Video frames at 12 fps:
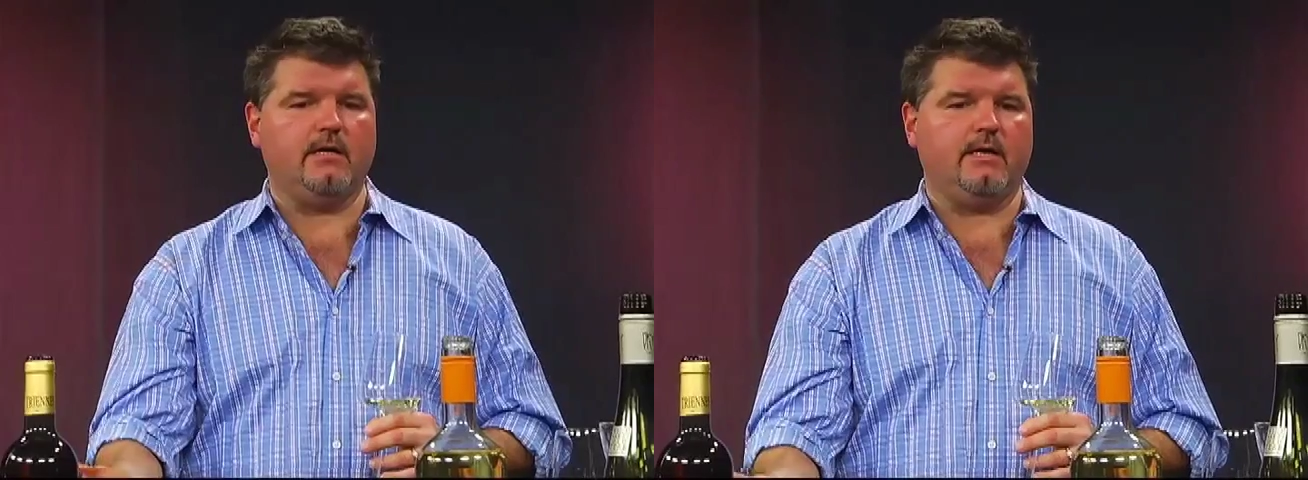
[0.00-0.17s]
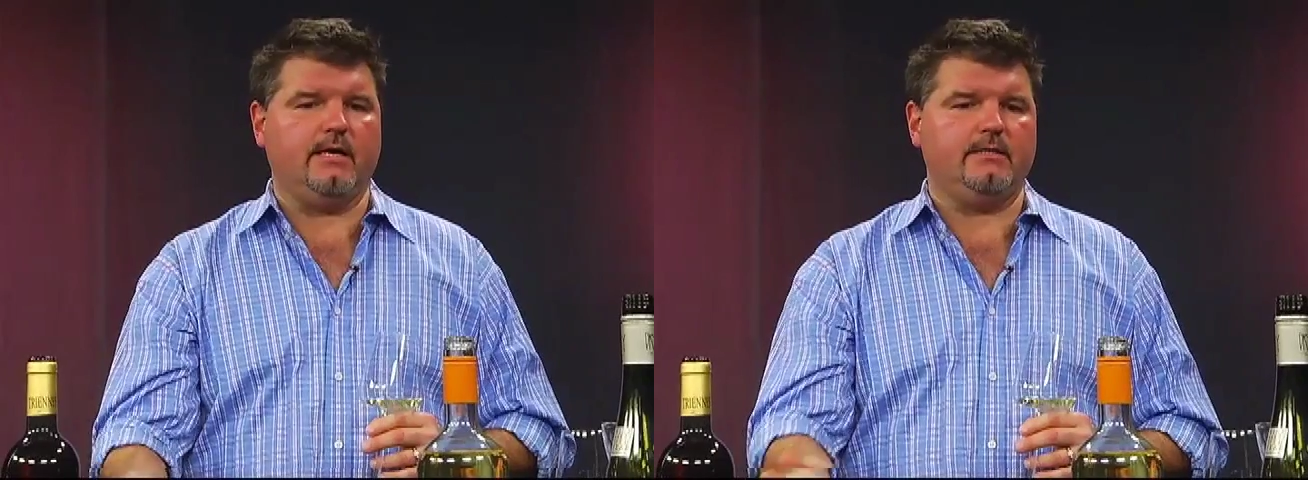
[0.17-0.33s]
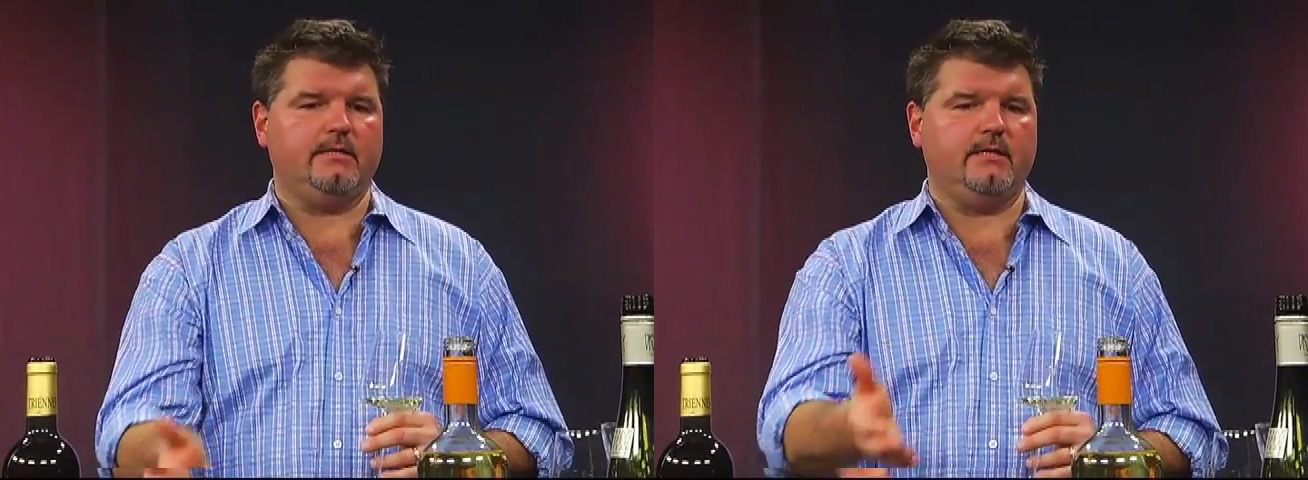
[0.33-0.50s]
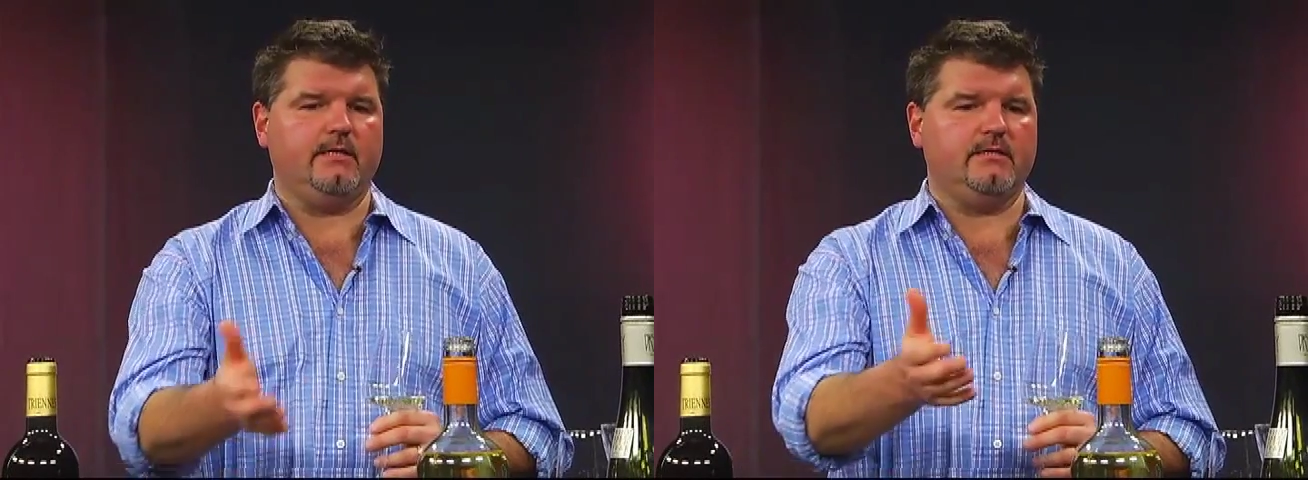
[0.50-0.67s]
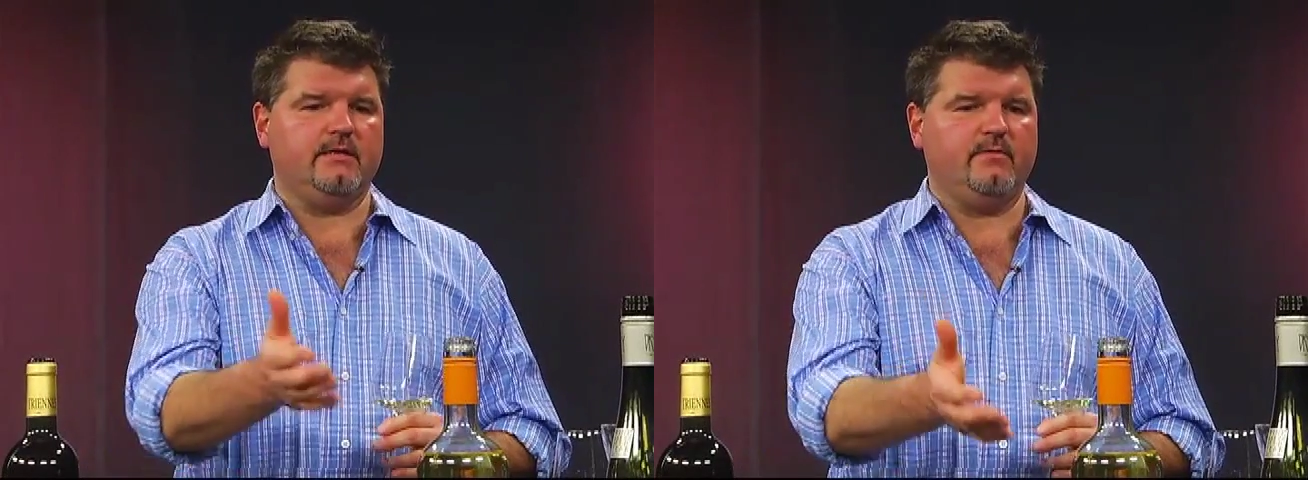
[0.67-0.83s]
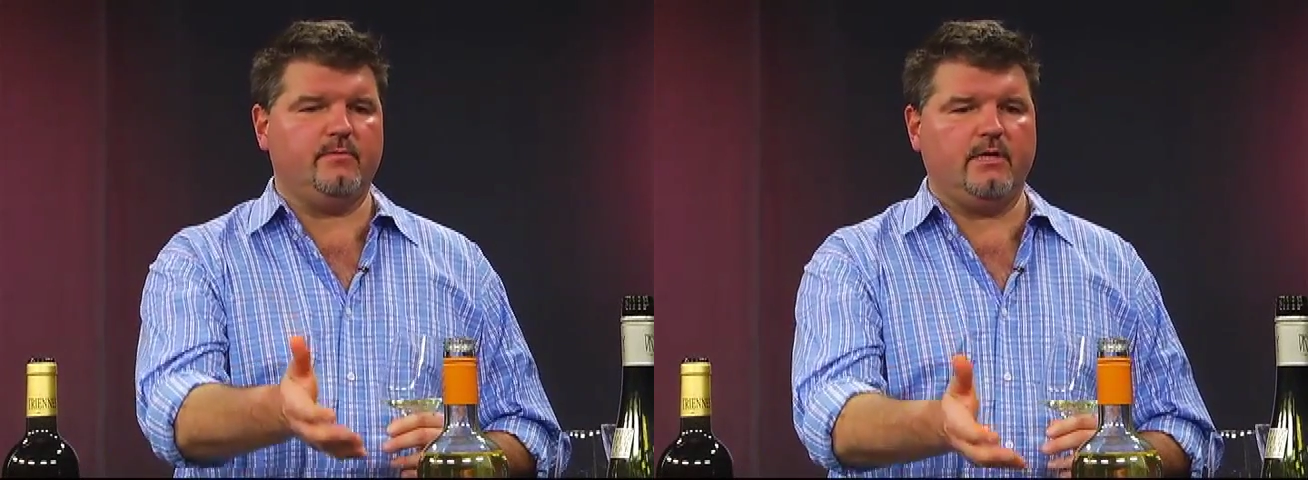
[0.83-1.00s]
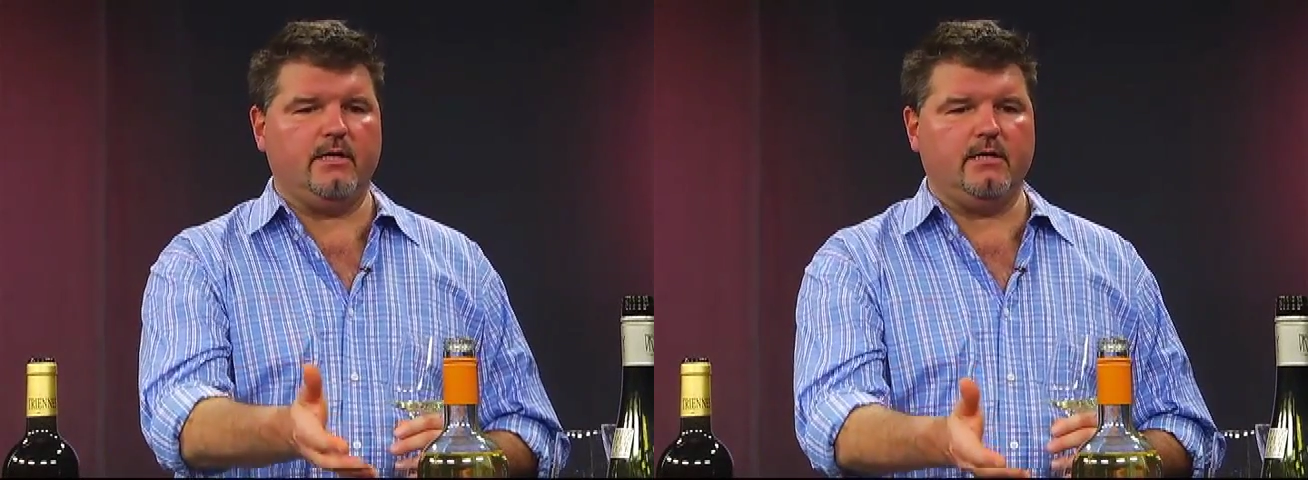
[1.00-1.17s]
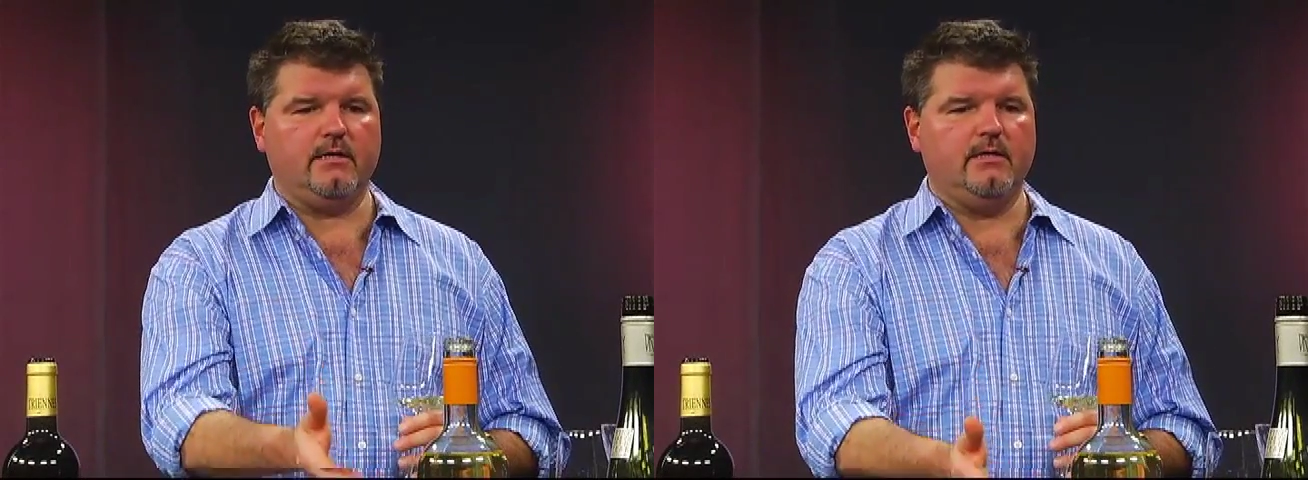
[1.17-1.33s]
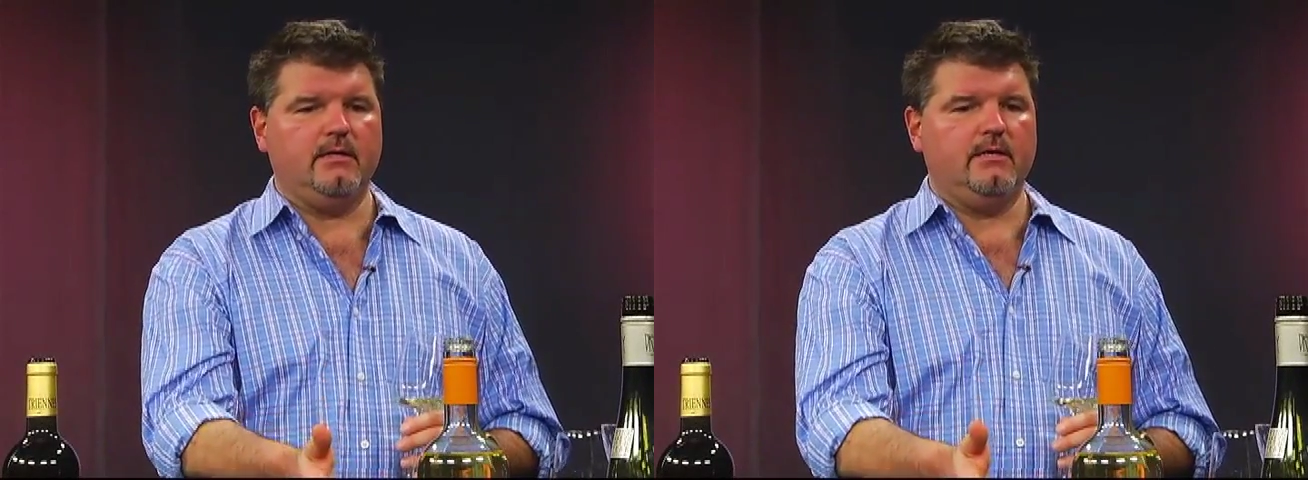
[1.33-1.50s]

I see a Sauvignon Blanc,